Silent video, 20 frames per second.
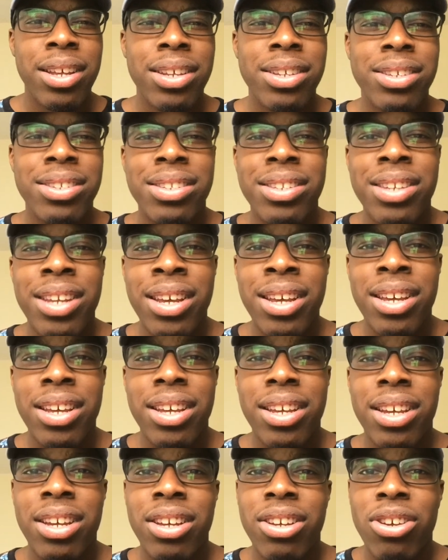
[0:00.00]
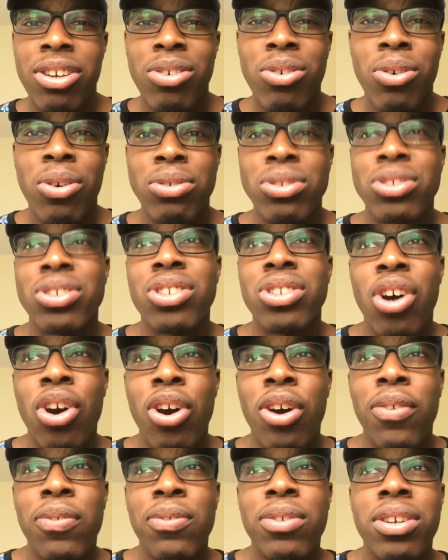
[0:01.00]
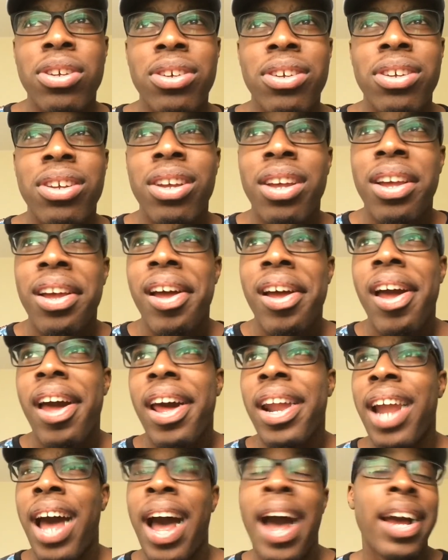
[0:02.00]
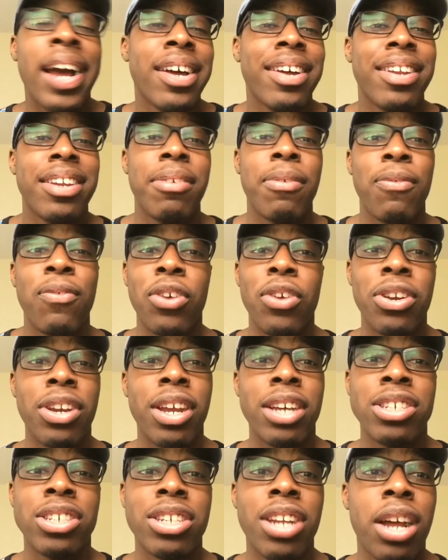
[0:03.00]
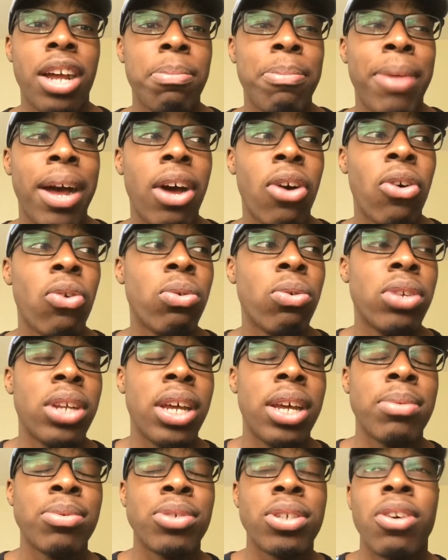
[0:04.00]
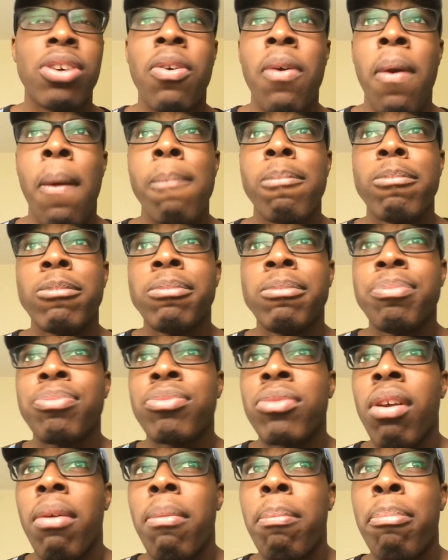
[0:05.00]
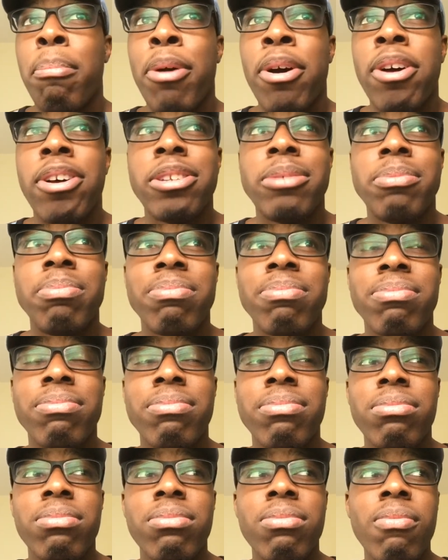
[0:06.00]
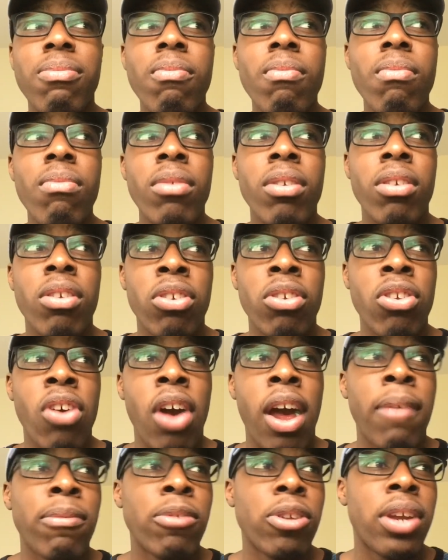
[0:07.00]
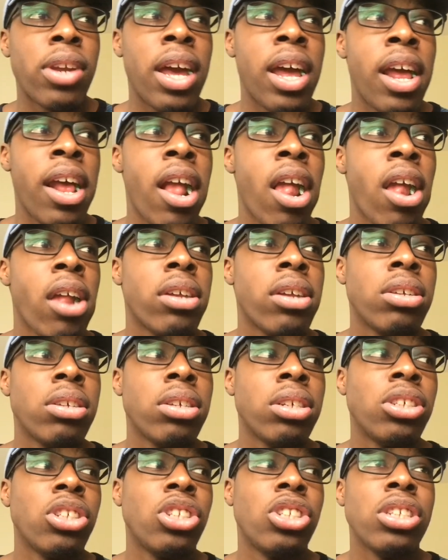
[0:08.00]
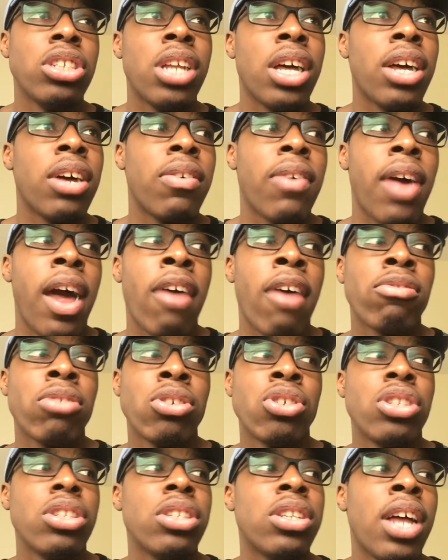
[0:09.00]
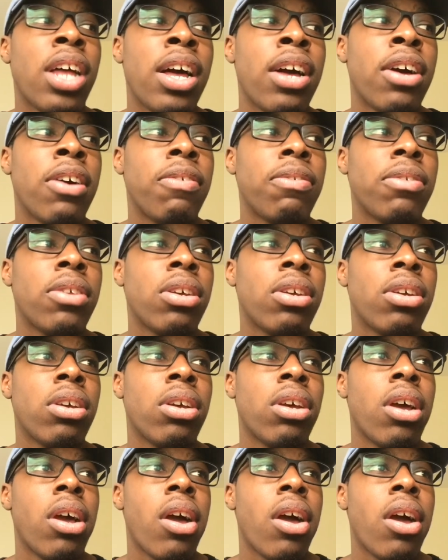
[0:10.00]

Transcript: his dick go on soft? And I couldn't even figure that shit out my own damn self. But, you know, after that, she left. After she left, it